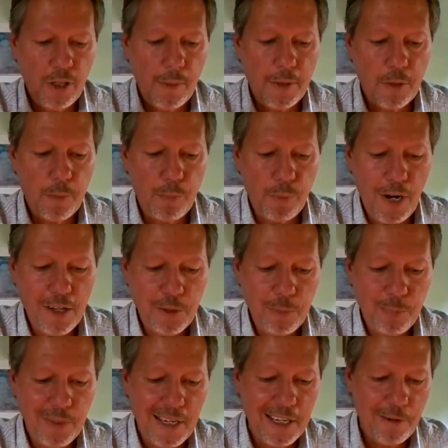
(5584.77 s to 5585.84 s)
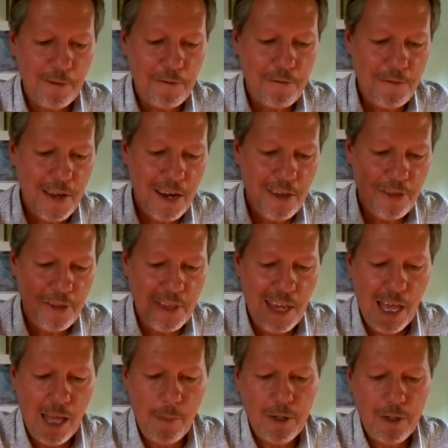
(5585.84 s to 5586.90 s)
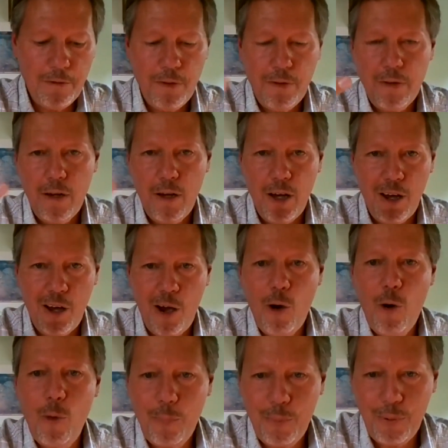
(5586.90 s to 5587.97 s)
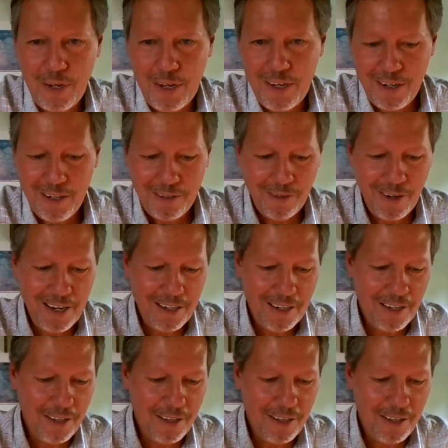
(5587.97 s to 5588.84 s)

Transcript: talk about the breastplate of faith and the helmet of uh, hope, right?